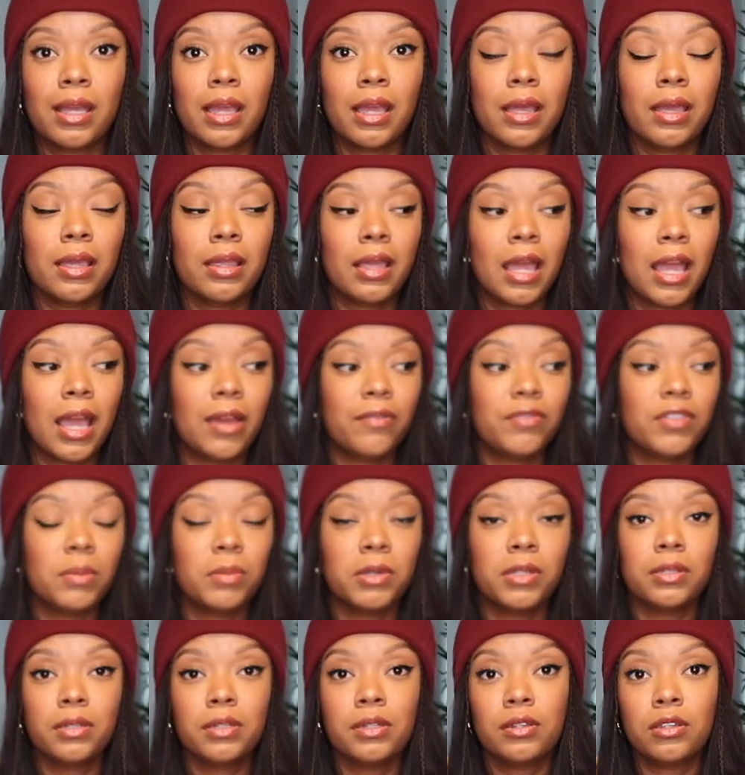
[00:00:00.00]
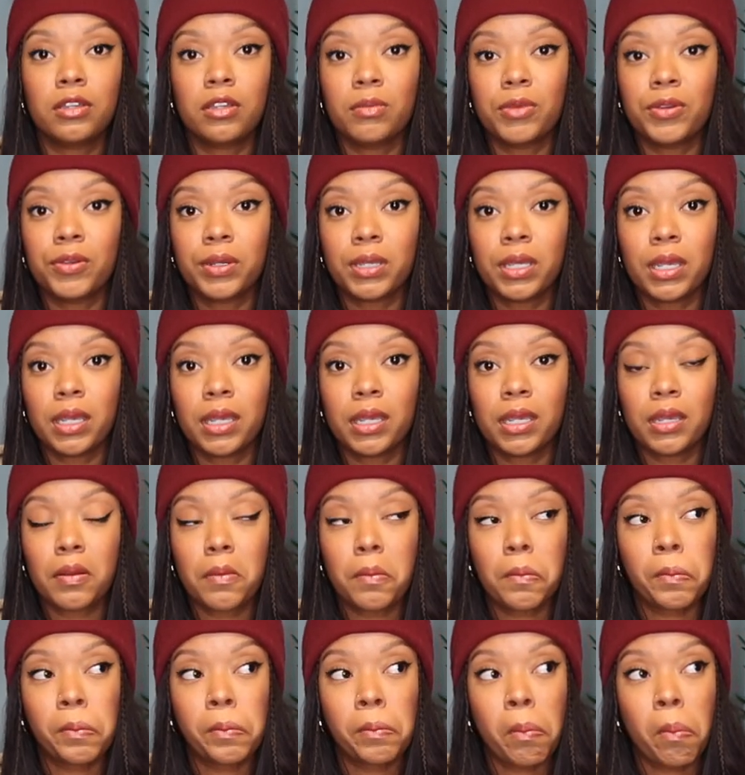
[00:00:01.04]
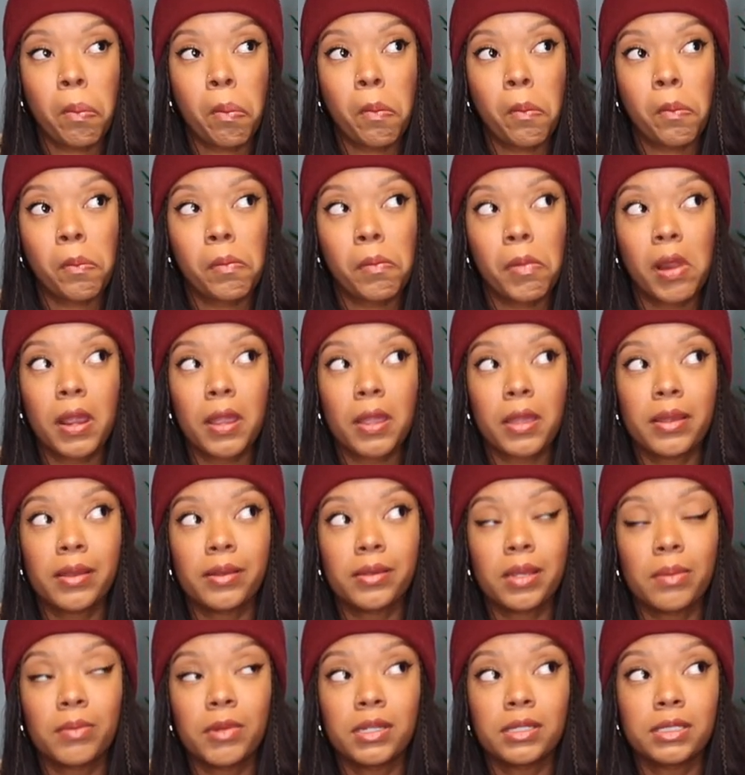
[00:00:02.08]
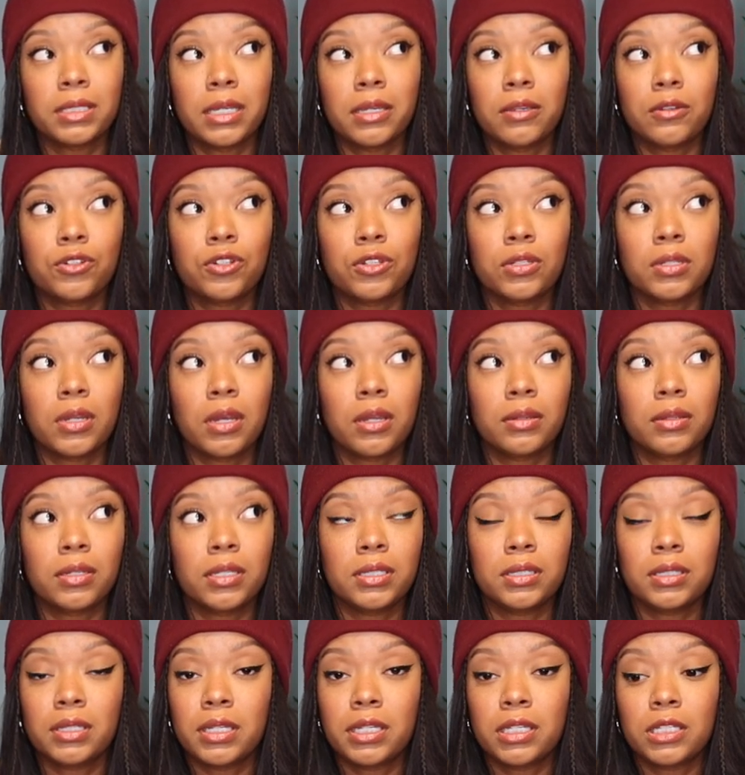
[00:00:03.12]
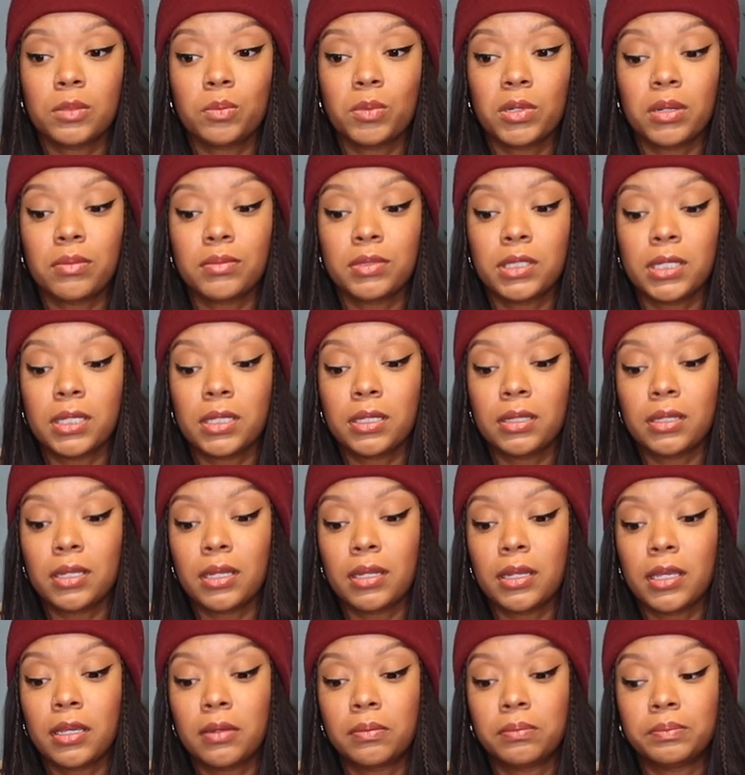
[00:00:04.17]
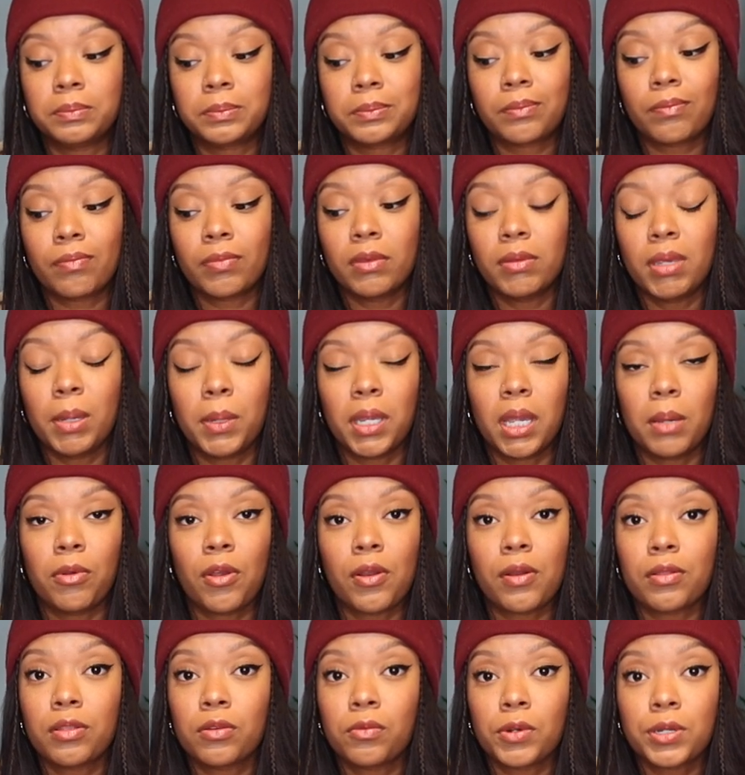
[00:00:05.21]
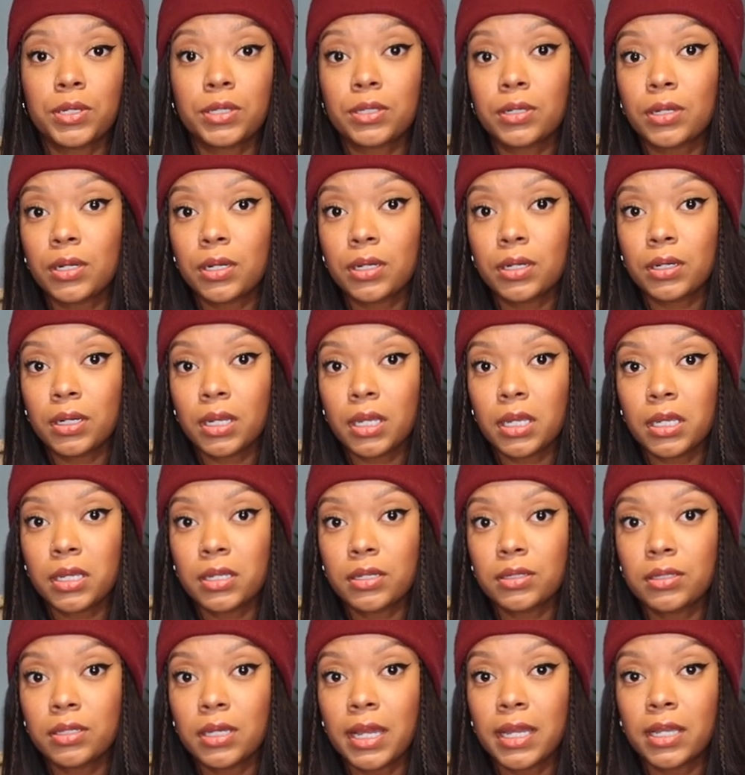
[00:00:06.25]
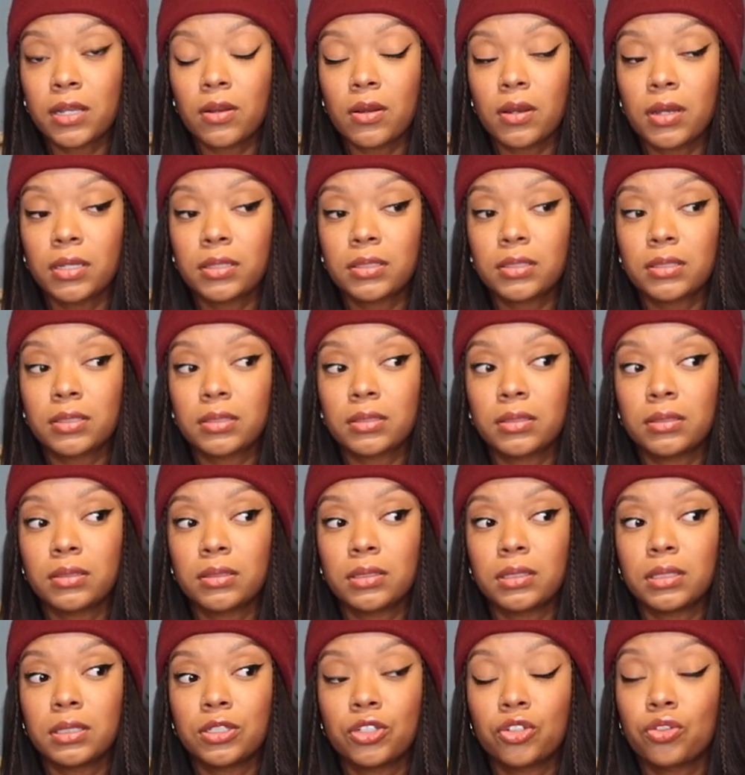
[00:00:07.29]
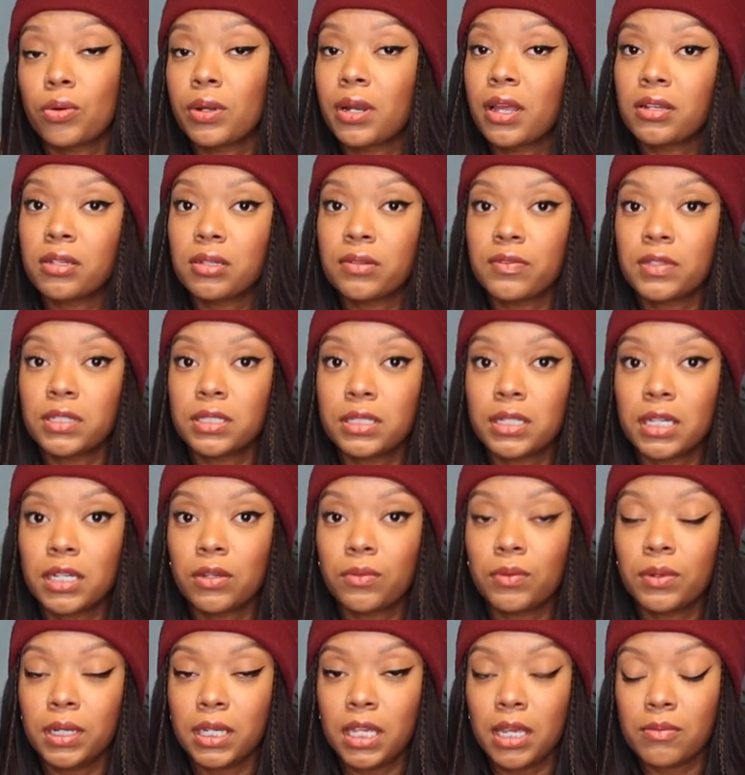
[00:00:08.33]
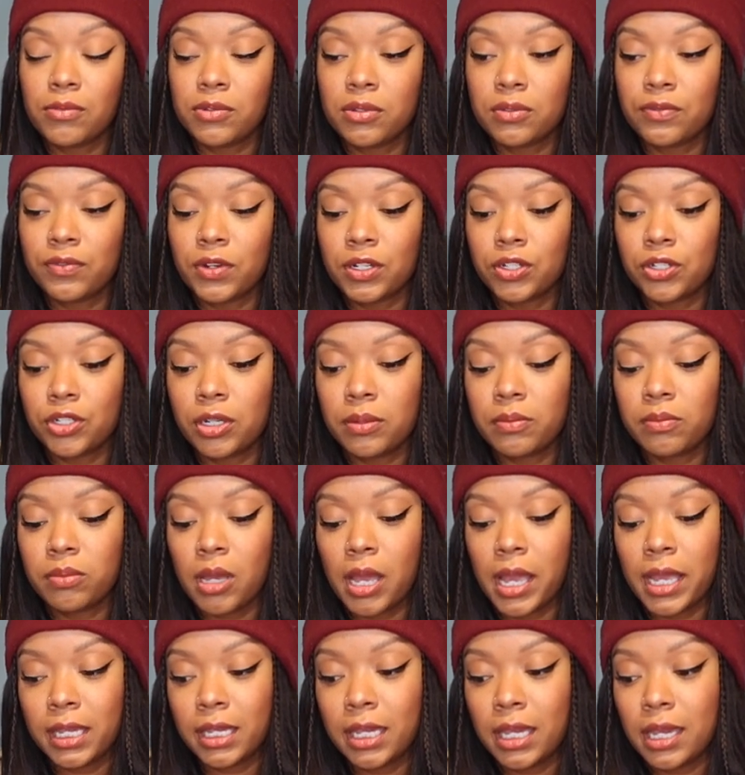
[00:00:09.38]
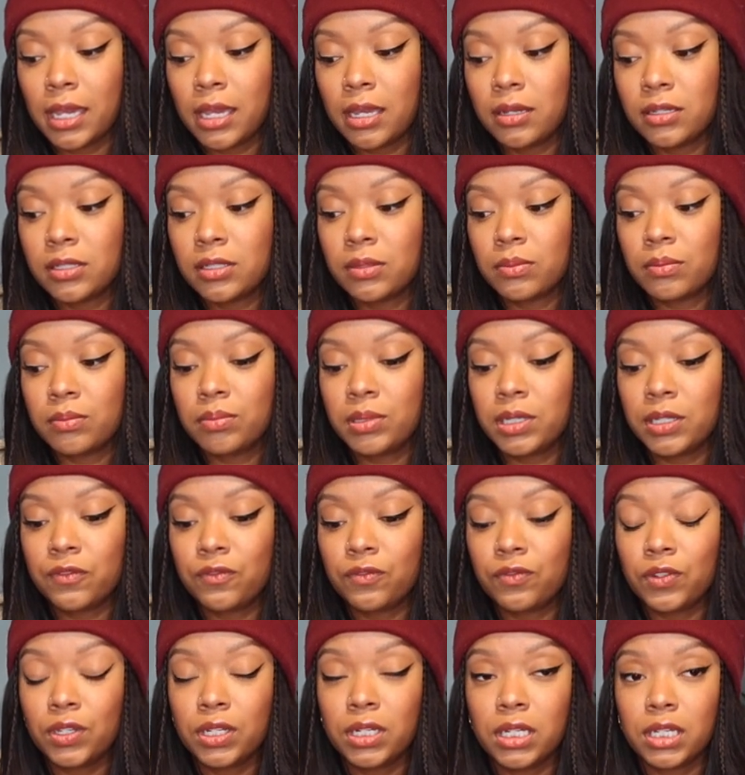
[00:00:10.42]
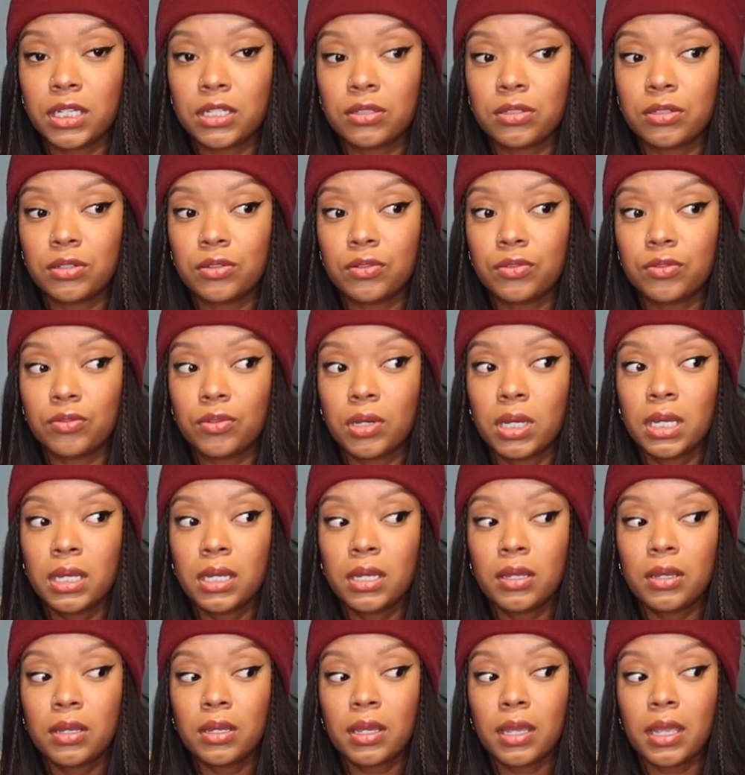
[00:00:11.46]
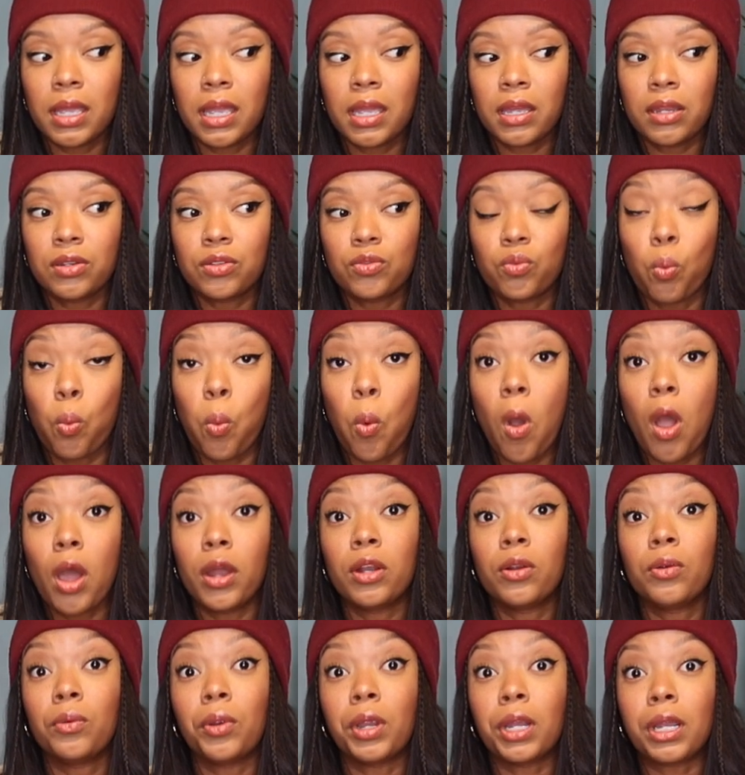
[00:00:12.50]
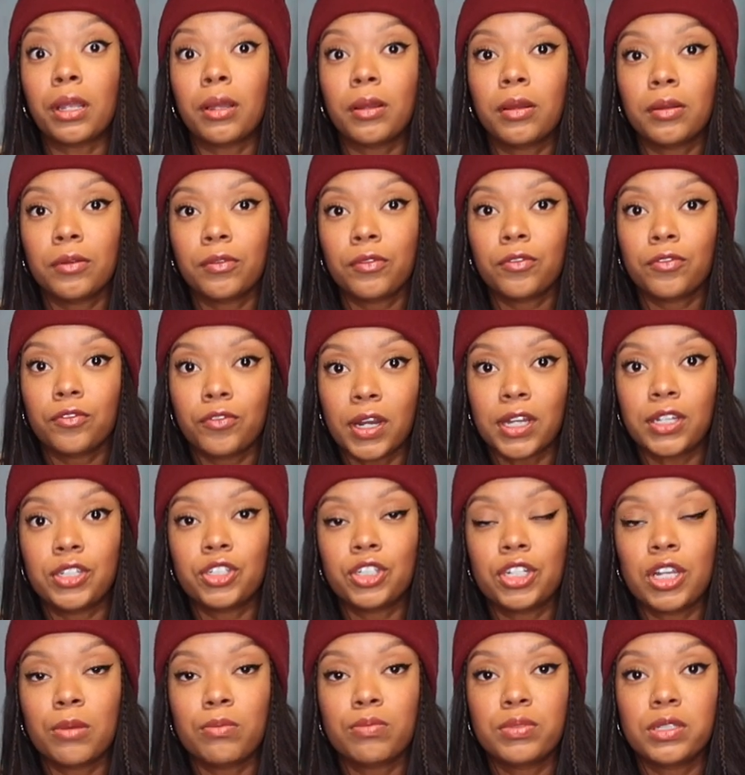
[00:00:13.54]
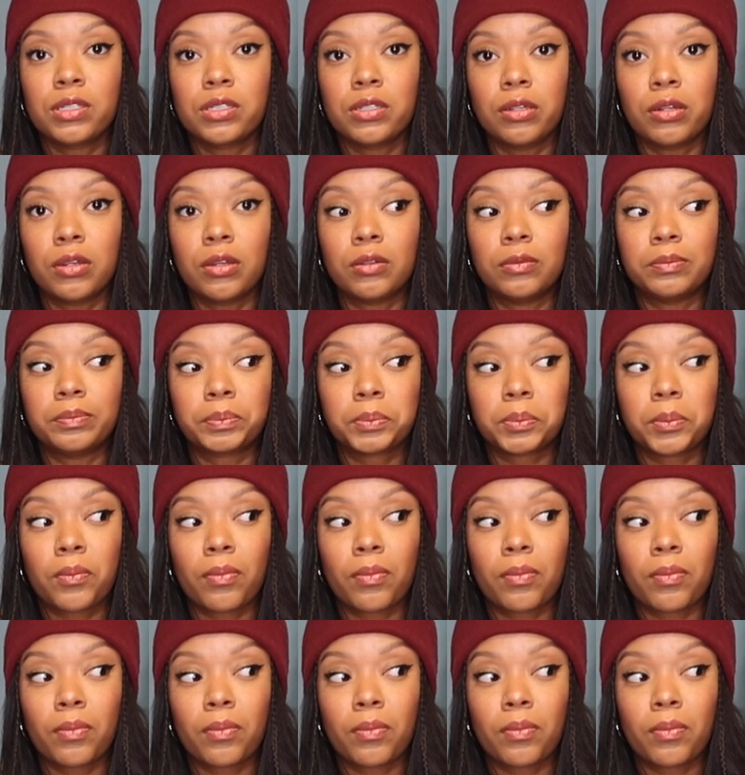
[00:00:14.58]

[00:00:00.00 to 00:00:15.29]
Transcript: have the ability to communicate. And I'm not saying she's not these things, but I'm saying that like maybe I brought out the worst in her and I got the short end of the stick when it came to the friendship. I can't be feeding into and watering friendships, you know,